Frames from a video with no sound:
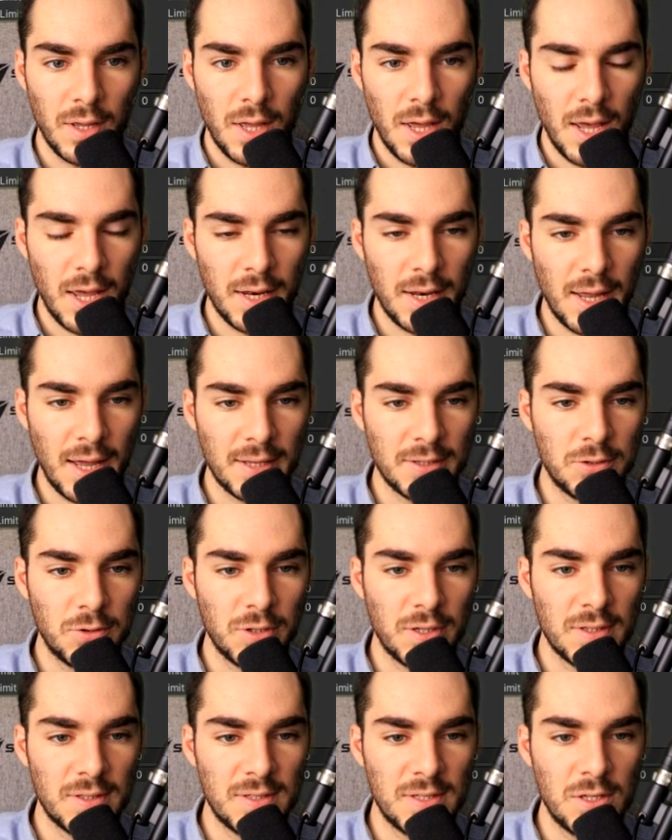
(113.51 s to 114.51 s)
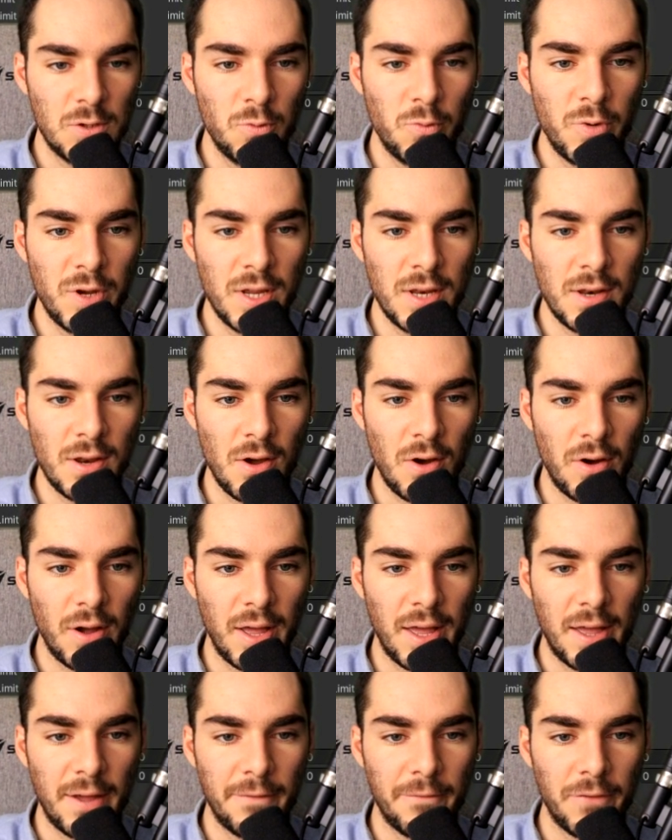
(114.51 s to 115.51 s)
And as you can see, we now
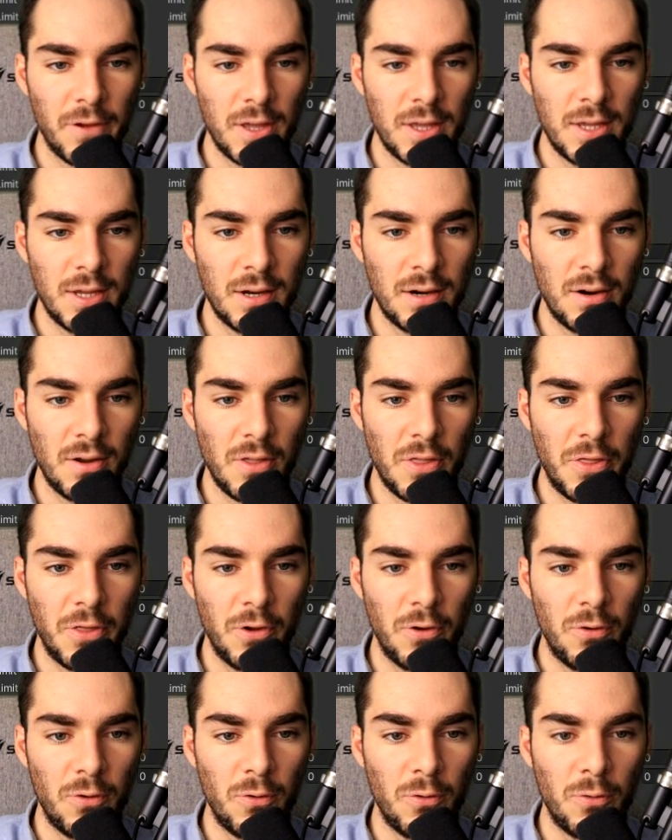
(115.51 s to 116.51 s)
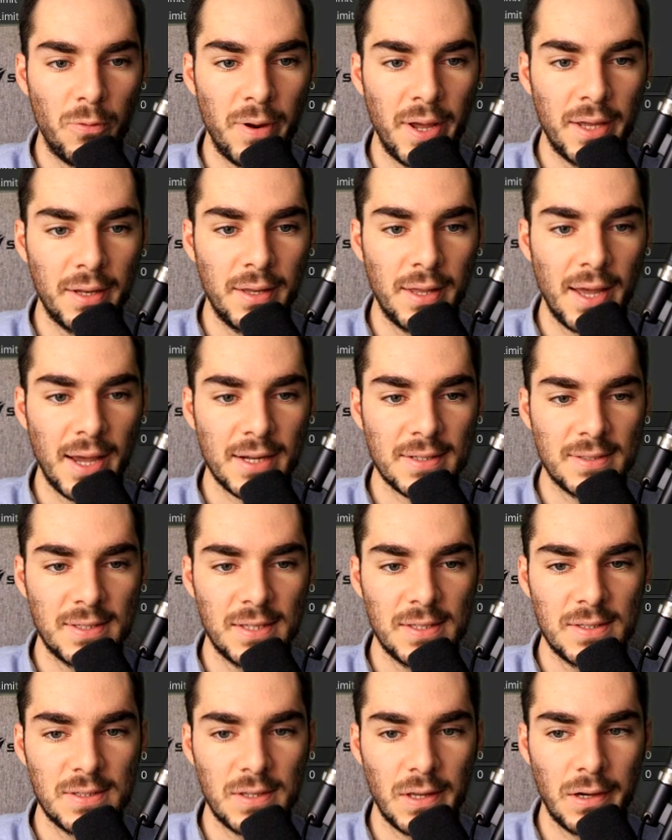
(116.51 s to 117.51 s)
have here the red
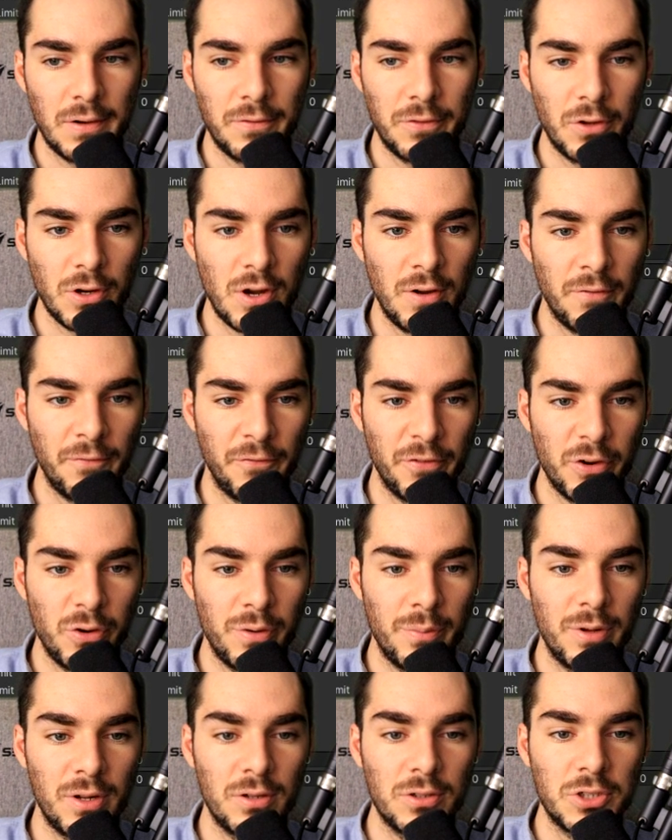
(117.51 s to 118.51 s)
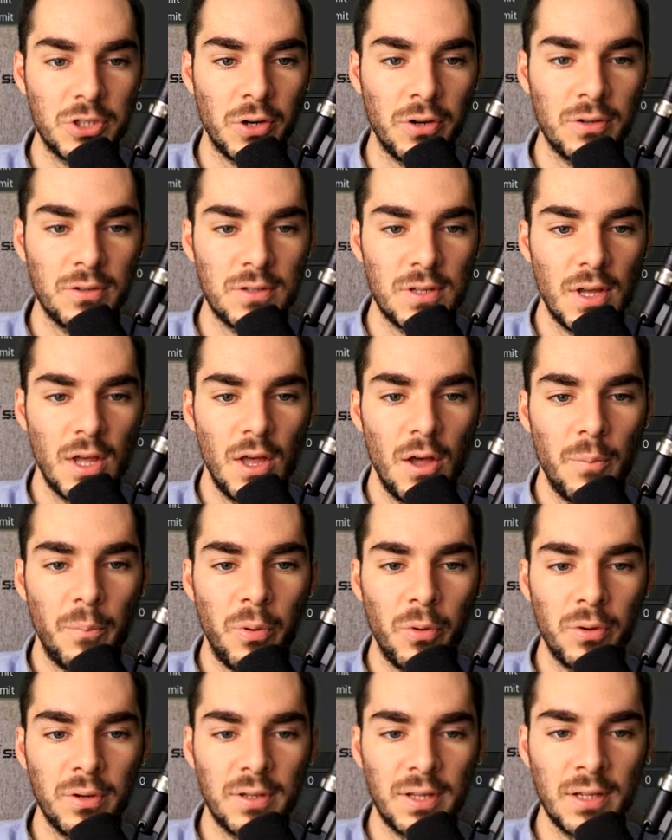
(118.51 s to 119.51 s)
axis of the configurable joint
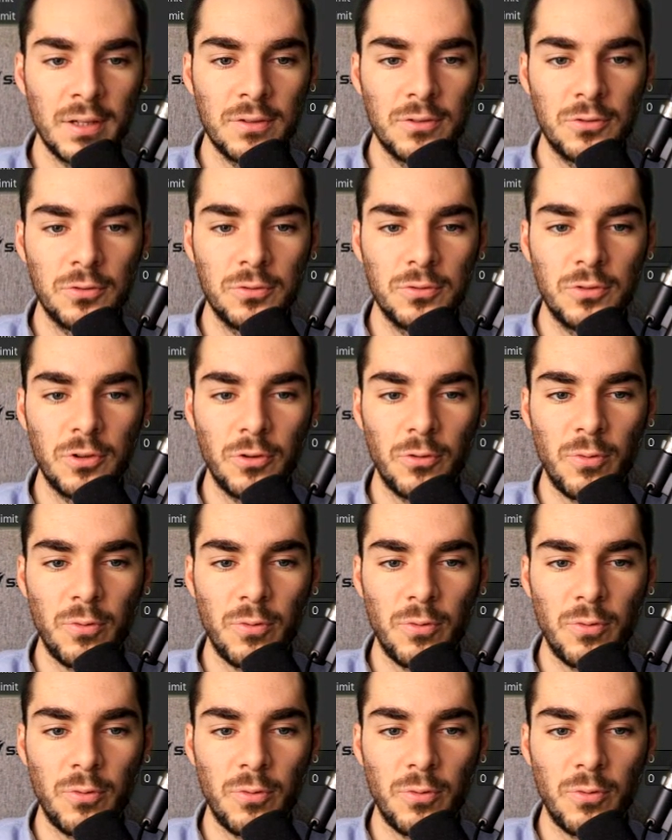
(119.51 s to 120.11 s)
pointing to the